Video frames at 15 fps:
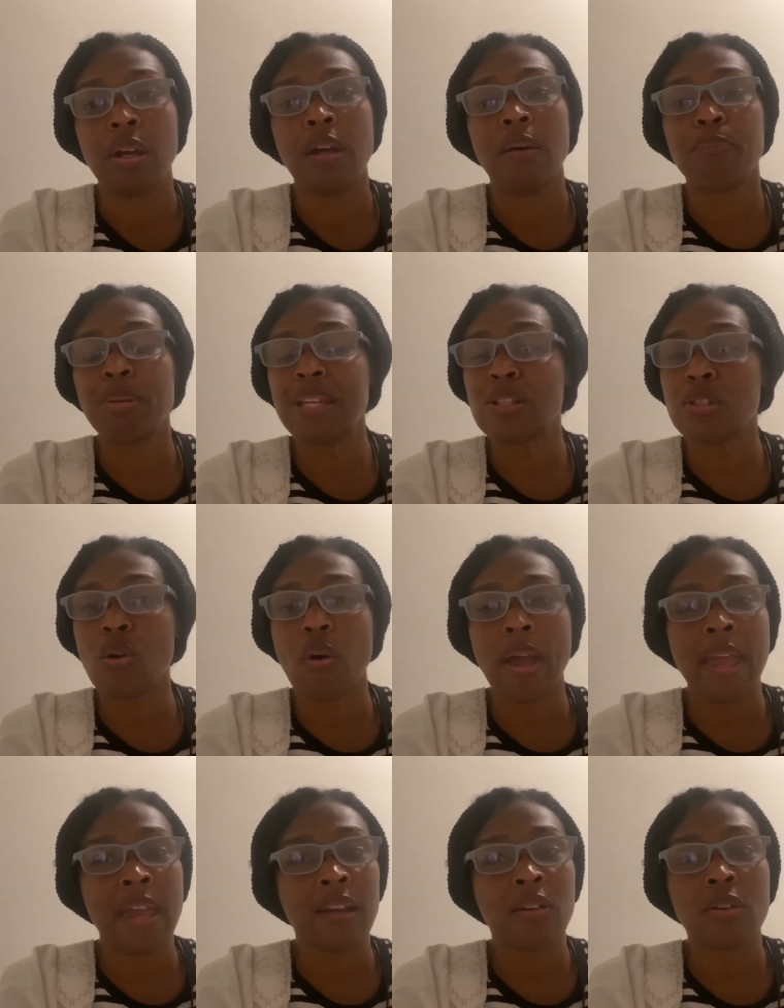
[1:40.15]
Be so
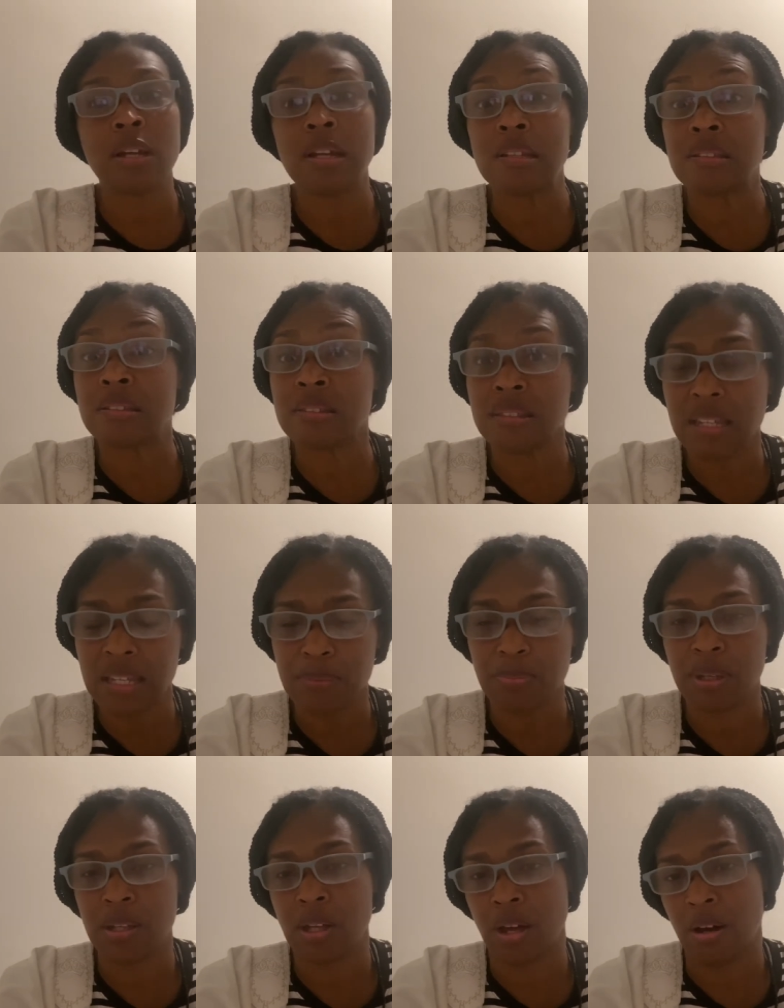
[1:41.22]
anchored and deep in
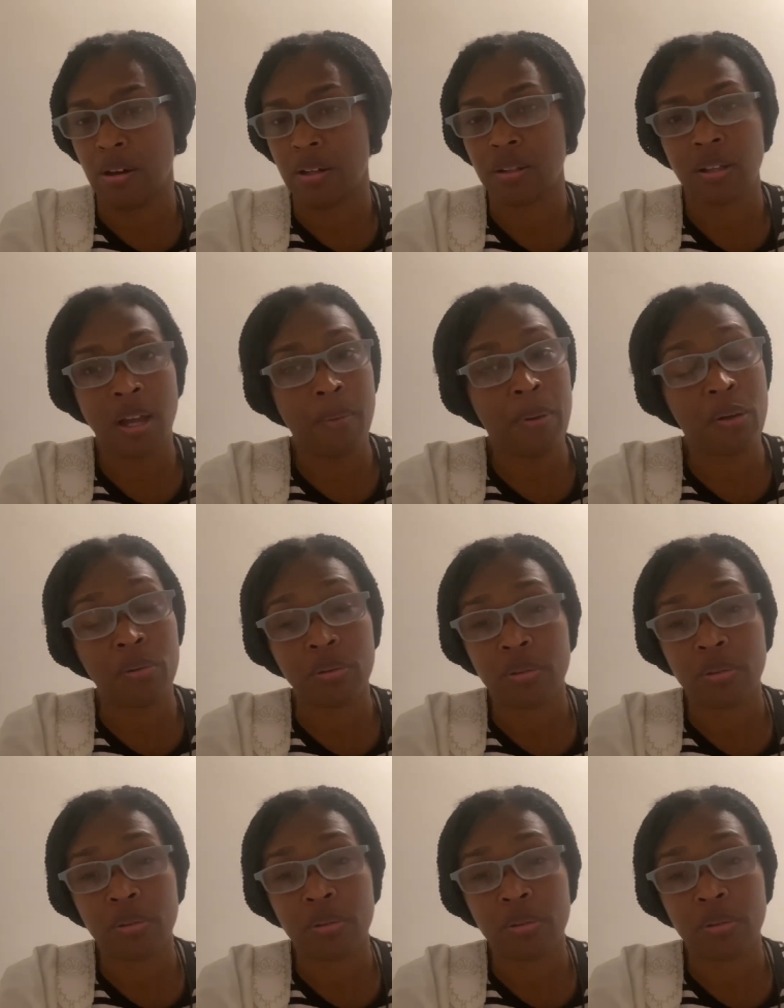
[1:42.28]
God. Come on.